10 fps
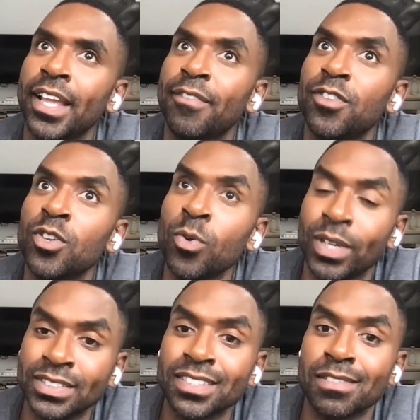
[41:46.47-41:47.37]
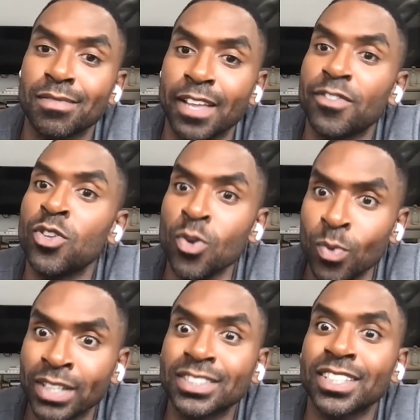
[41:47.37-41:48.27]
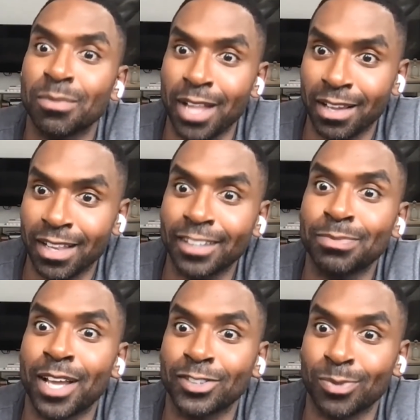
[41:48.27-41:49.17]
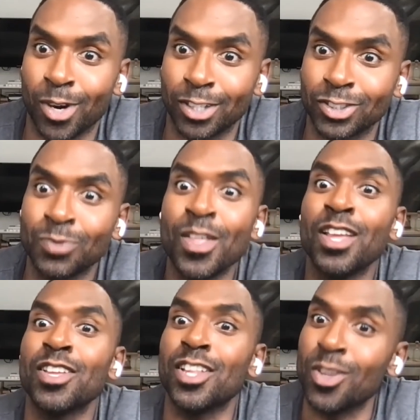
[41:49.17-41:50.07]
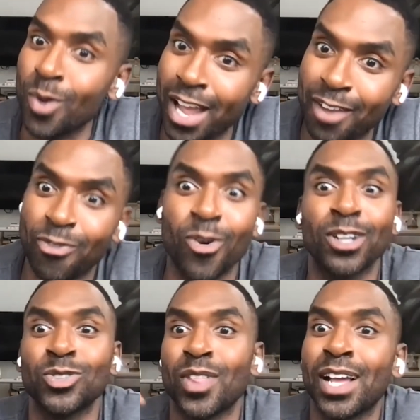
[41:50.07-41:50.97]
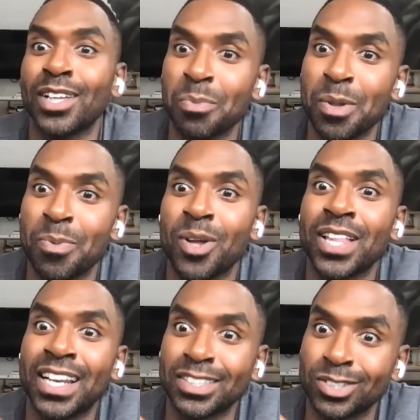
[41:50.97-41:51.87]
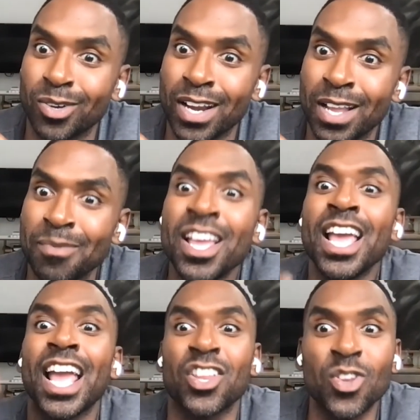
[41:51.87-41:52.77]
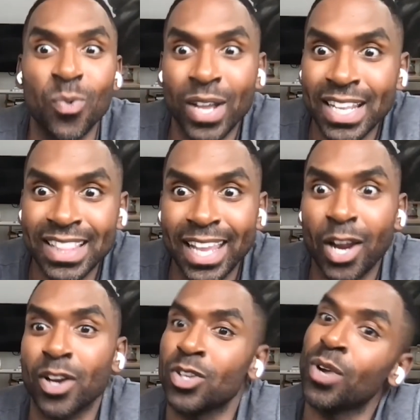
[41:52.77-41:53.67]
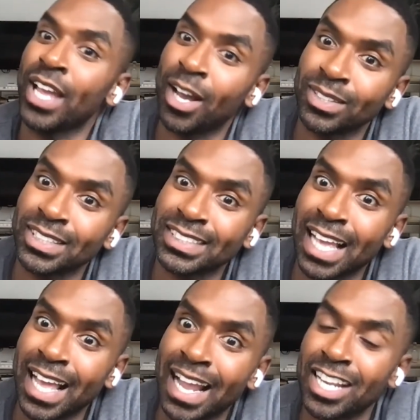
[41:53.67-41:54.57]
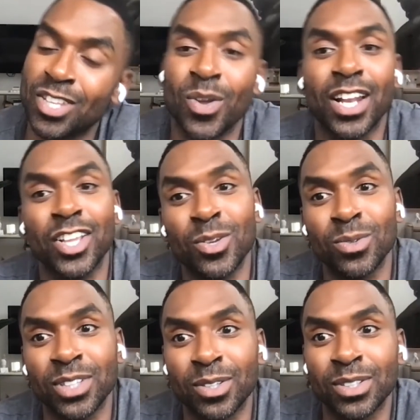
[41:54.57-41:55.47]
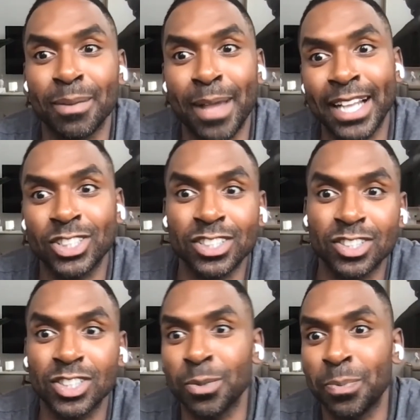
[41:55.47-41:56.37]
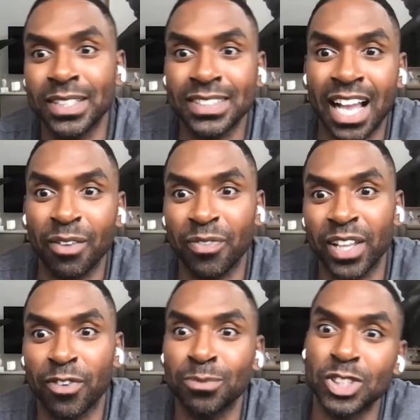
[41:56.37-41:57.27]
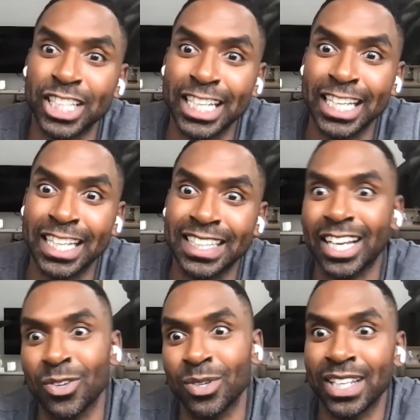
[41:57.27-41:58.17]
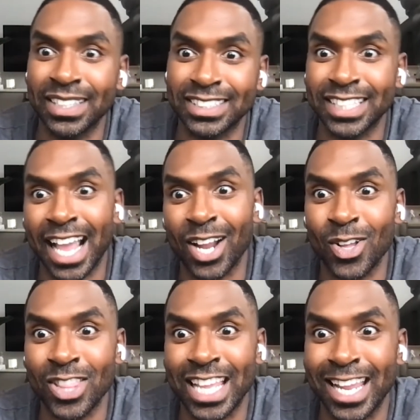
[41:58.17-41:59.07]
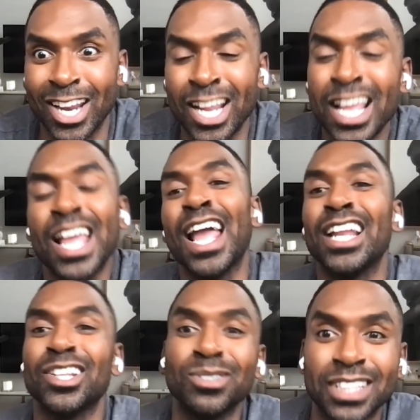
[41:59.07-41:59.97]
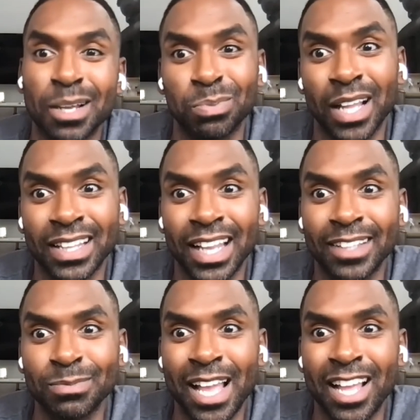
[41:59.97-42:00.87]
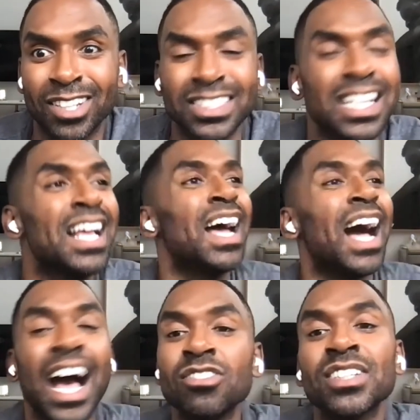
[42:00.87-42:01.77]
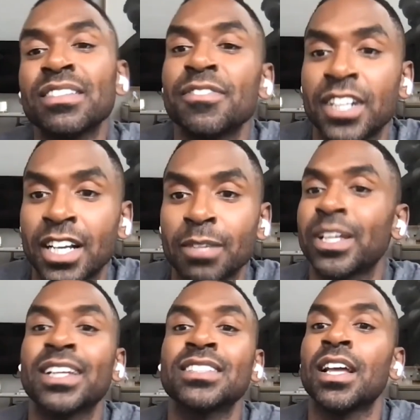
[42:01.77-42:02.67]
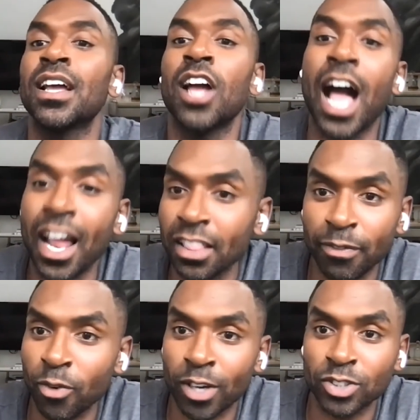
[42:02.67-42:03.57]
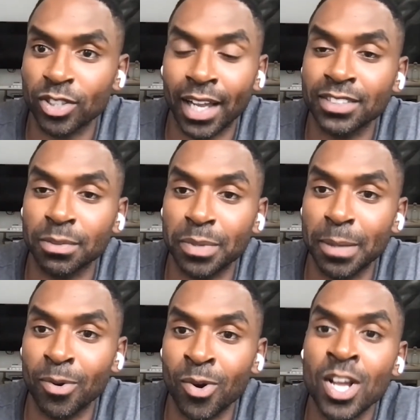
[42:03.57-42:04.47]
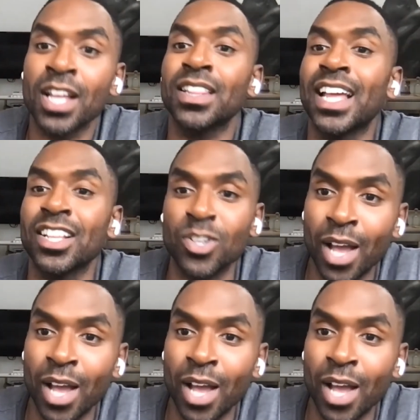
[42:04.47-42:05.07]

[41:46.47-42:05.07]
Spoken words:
If you went to the Black Lives Matters march and you had 400,000 people on that Instagram and you went in there and you held a sign and you had a cute little matching 2-piece outfit from Shein that you needed to tag on there and you said Black Lives Matters, I don't give a fuck because out of the 400,000 people that